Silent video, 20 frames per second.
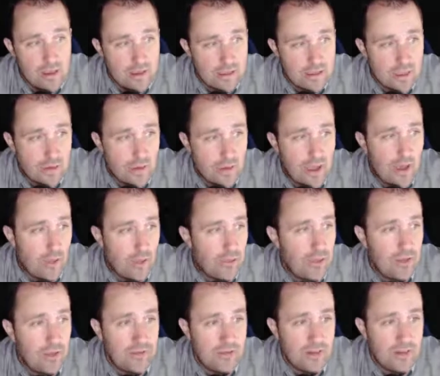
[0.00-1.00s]
So
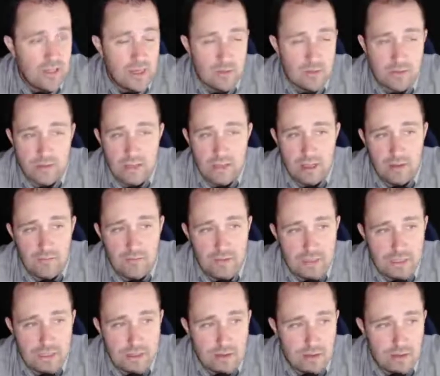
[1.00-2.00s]
health is a general state of
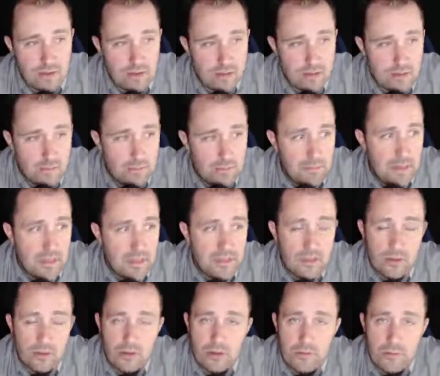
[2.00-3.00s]
physical,
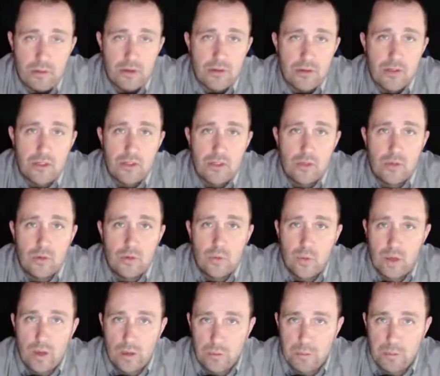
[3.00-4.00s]
mental, and emotional
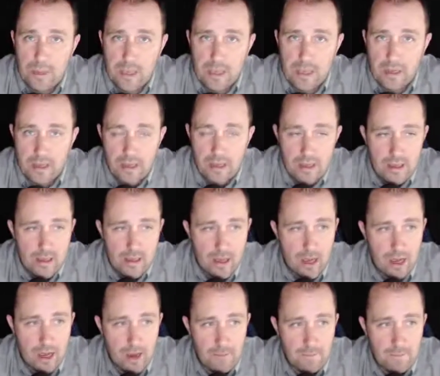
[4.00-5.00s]
well-being.
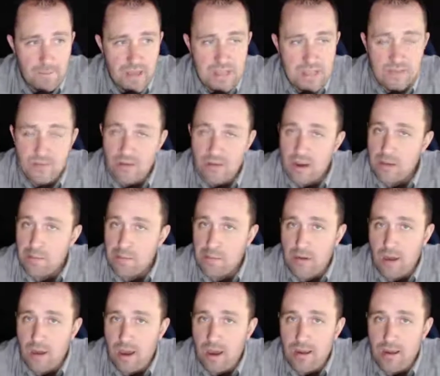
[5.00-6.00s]
Um, it's very
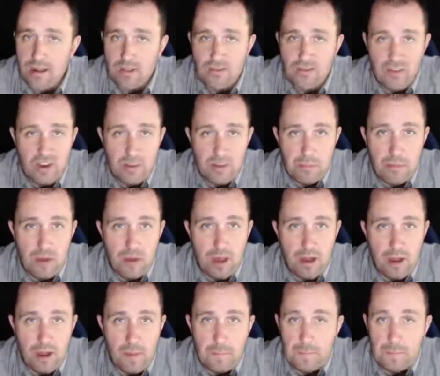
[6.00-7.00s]
broad. It's very
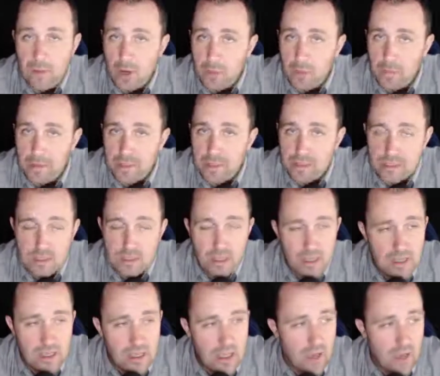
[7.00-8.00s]
broad on purpose.
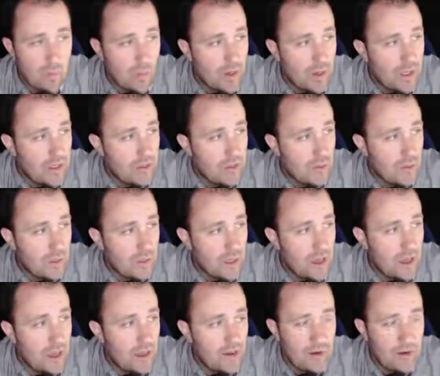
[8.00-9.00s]
And we'll get to a
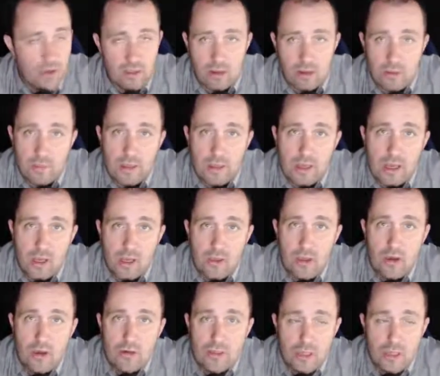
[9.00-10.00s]
law here in a little bit
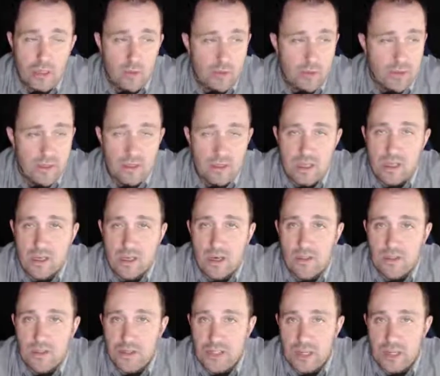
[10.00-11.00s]
called OSHA, where there's a thing
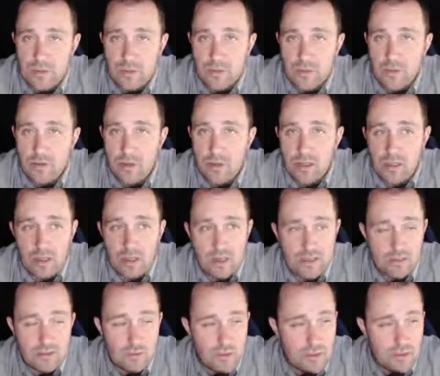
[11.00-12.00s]
called the General Duty
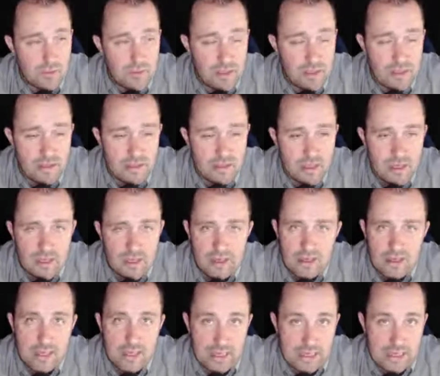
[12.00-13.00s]
Clause, which means,
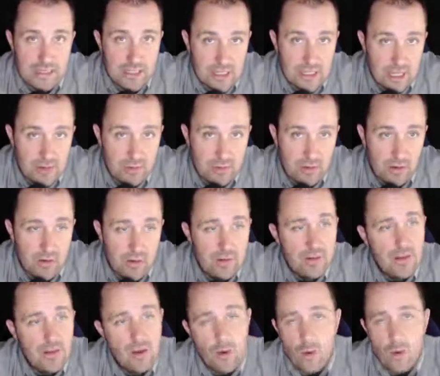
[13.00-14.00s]
in general,
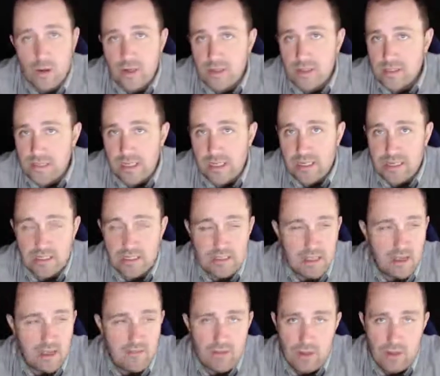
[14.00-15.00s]

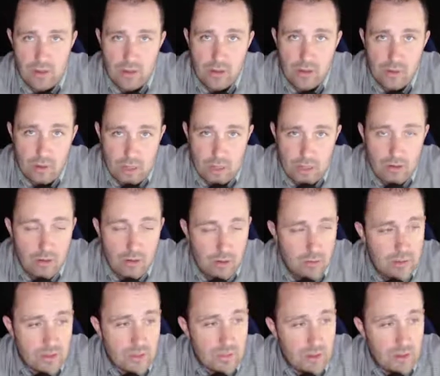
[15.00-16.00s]
organizations have the duty or
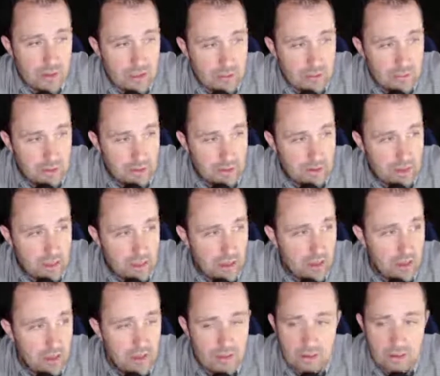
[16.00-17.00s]
the responsibility
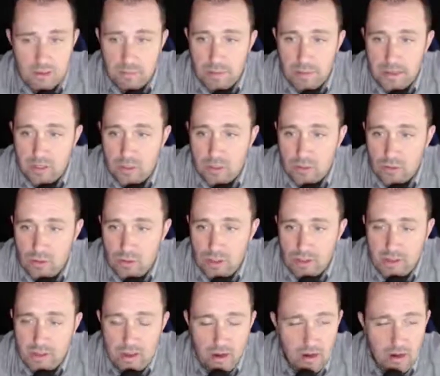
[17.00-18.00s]
to make sure
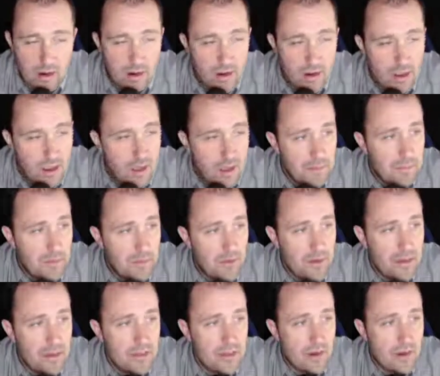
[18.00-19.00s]
that their
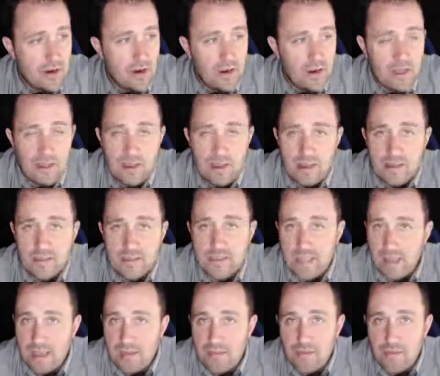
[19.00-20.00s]
employees are in a
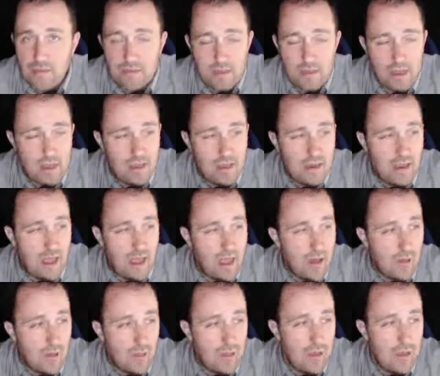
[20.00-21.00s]
safe and
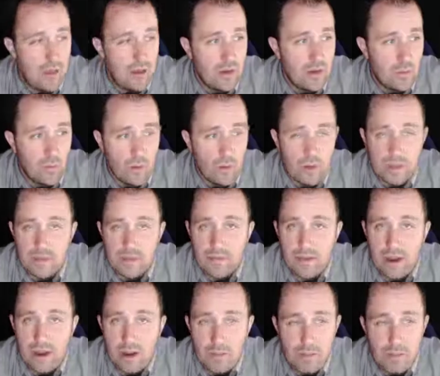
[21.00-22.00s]
healthy work
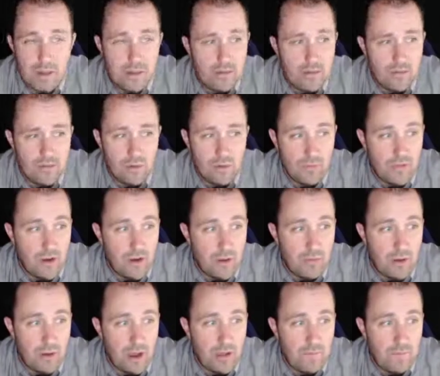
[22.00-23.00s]
environment. So very
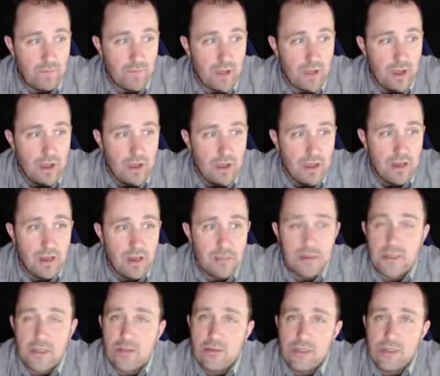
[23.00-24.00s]
broad.
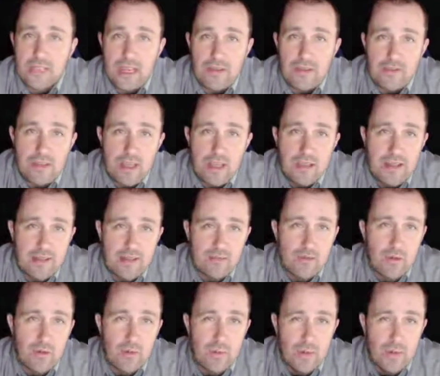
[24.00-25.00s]
Number two, safety.
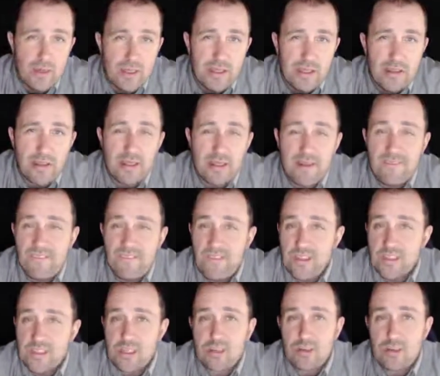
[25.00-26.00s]
That's when we're really looking at
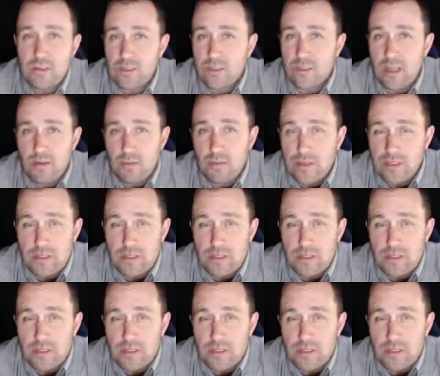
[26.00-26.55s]
physical stuff.